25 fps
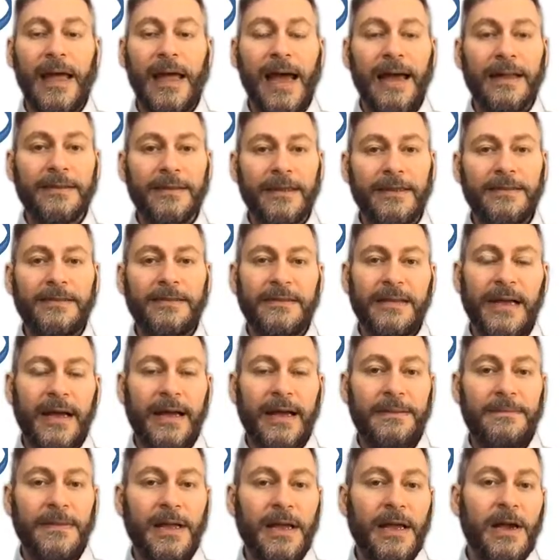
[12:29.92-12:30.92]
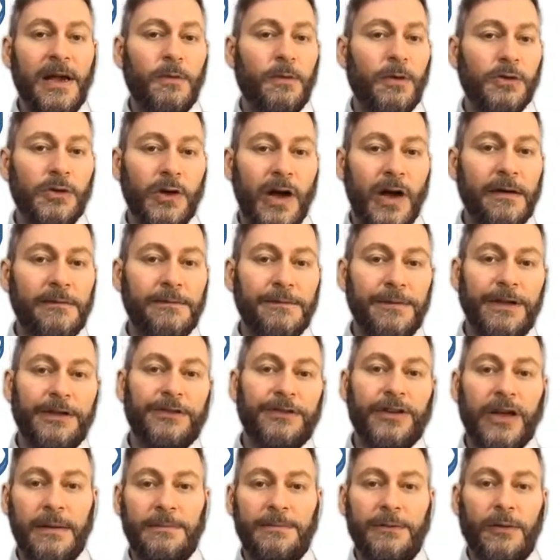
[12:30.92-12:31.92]
And this time, we don't have
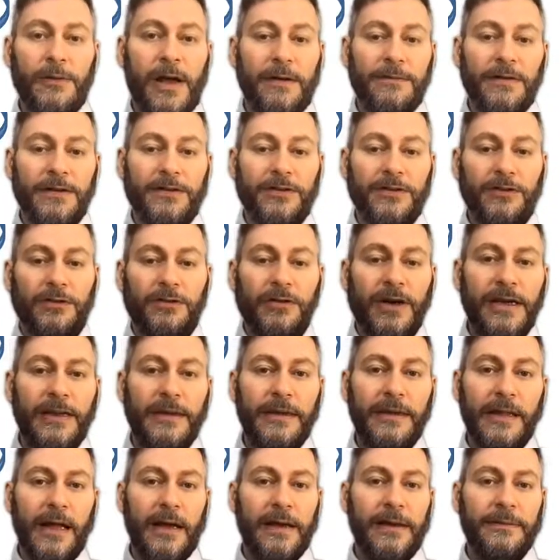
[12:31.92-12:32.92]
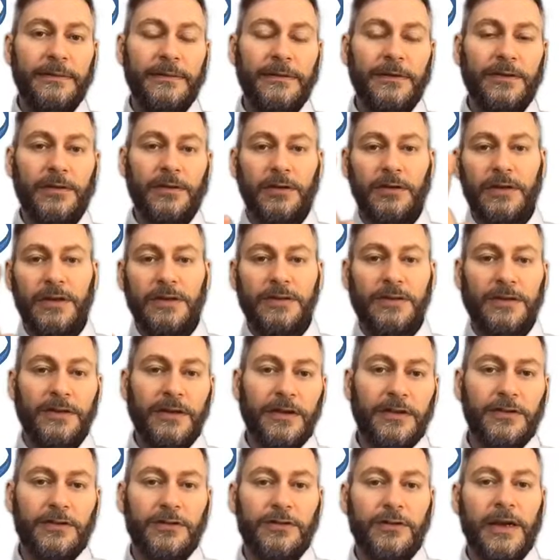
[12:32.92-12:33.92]
V-shape, we have a straight line. So this is
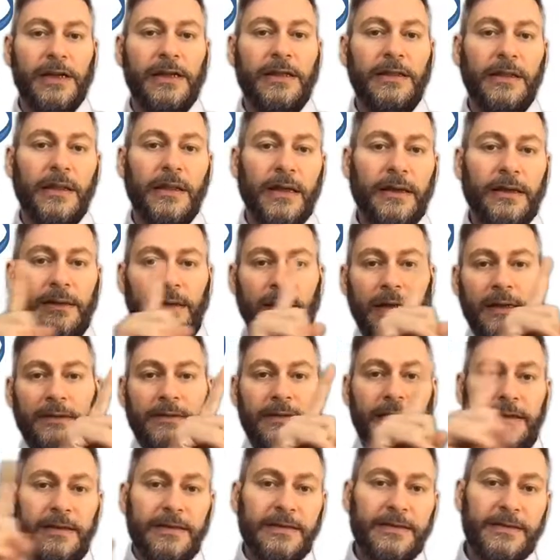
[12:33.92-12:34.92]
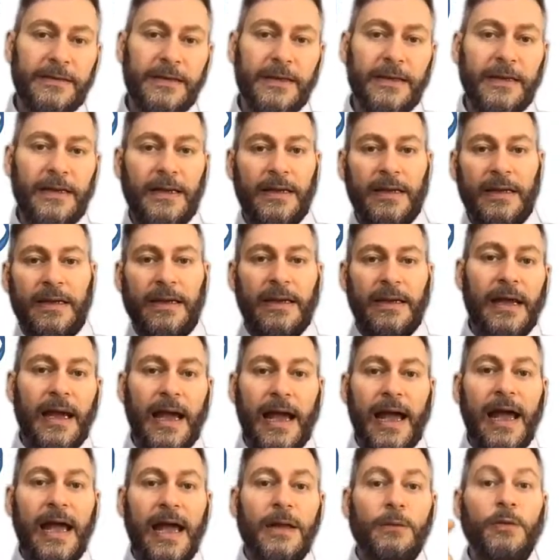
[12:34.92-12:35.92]
a straight line like this.
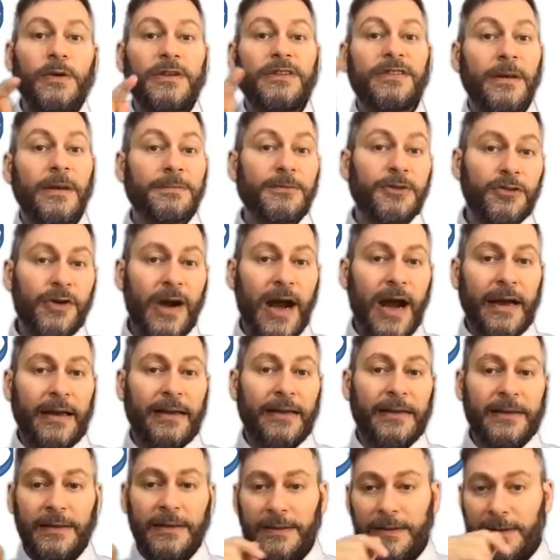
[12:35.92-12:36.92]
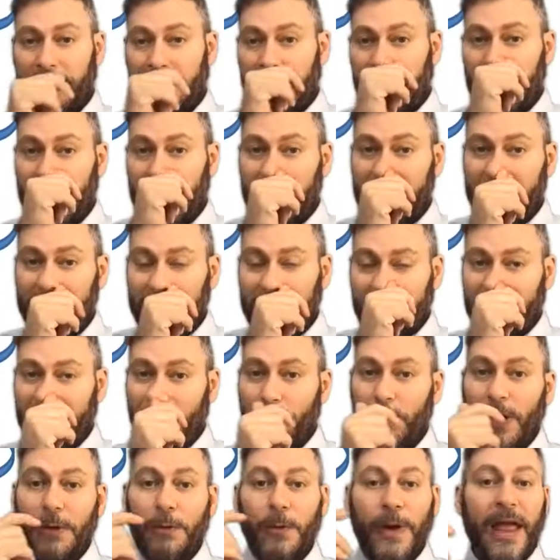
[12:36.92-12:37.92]
And we subtract.
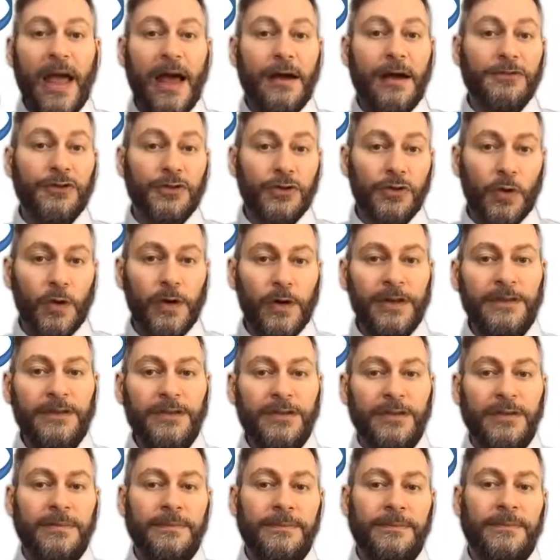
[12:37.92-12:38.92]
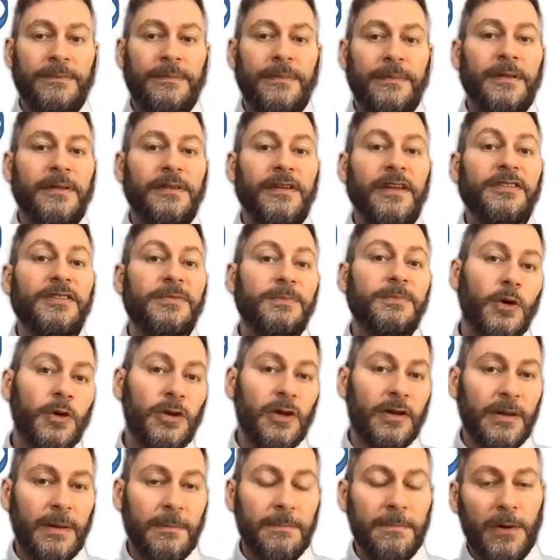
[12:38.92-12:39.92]
And when we have choice, the
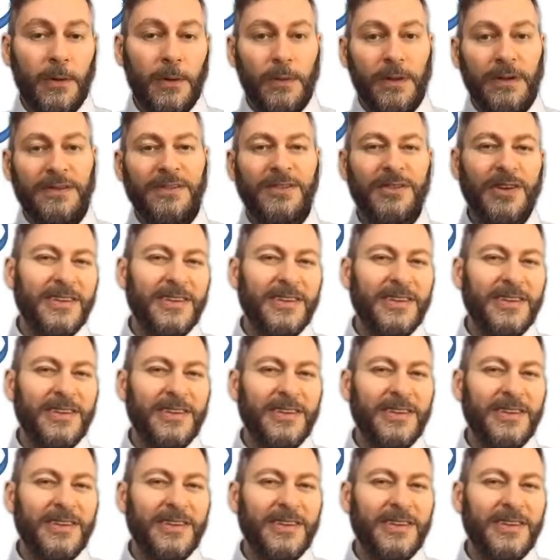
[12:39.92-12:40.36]
smaller number wins.